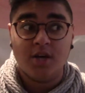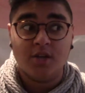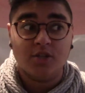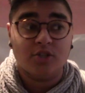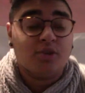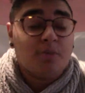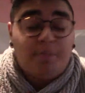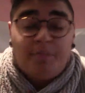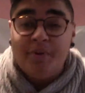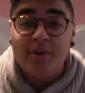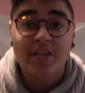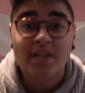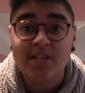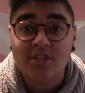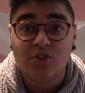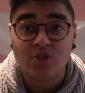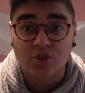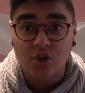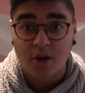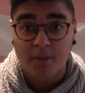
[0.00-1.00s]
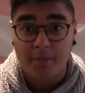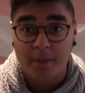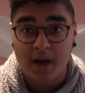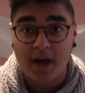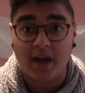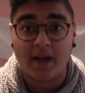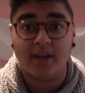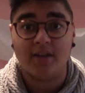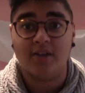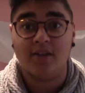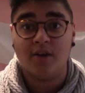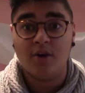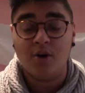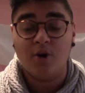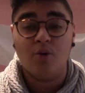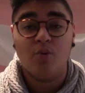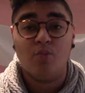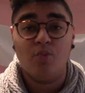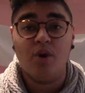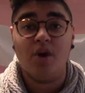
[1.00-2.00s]
So please do not bind
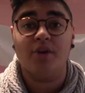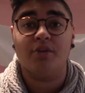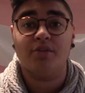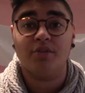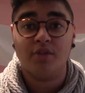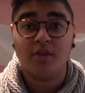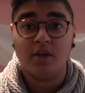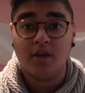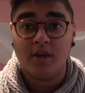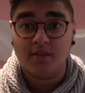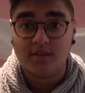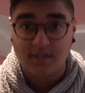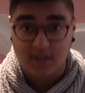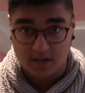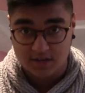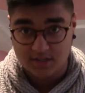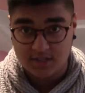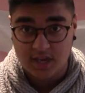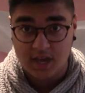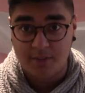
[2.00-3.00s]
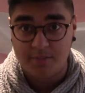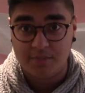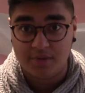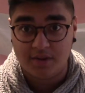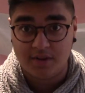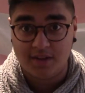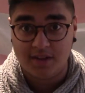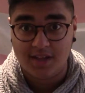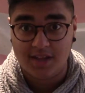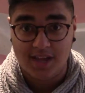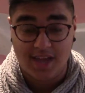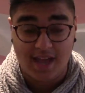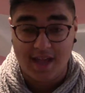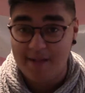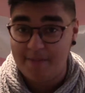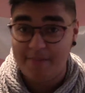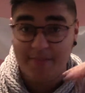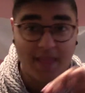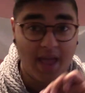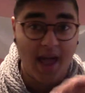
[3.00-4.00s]
with duct tape.
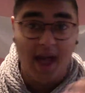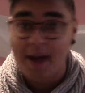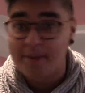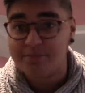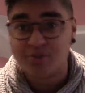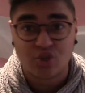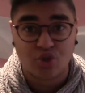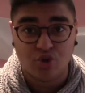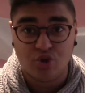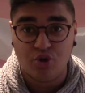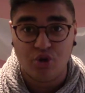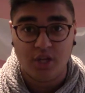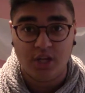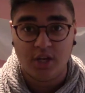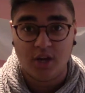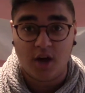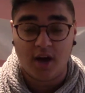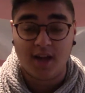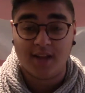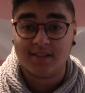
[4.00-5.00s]
Absolutely not.